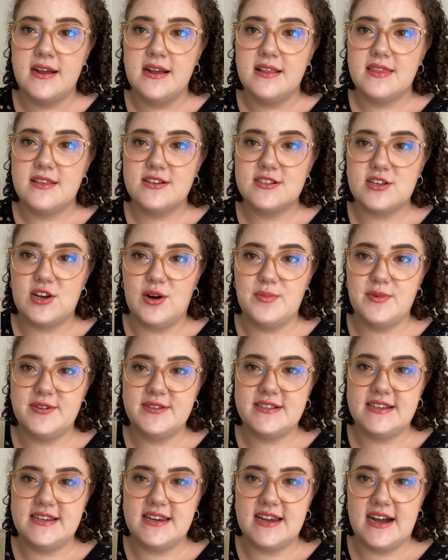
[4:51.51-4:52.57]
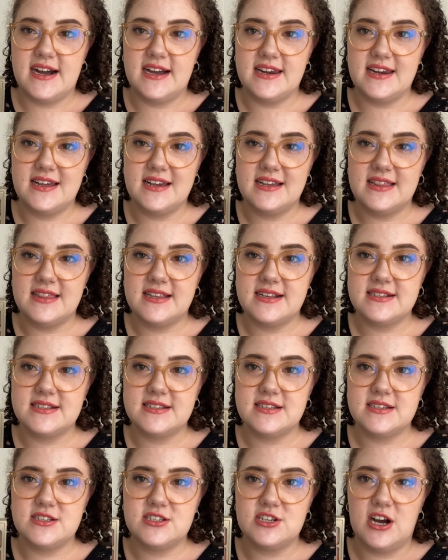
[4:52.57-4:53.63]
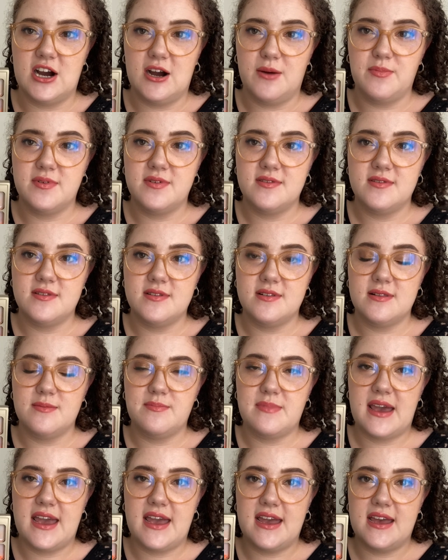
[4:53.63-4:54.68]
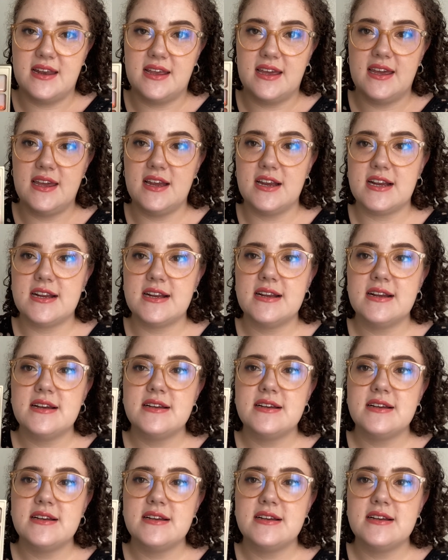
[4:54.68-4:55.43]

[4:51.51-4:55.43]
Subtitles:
There's almost none at this top pan here,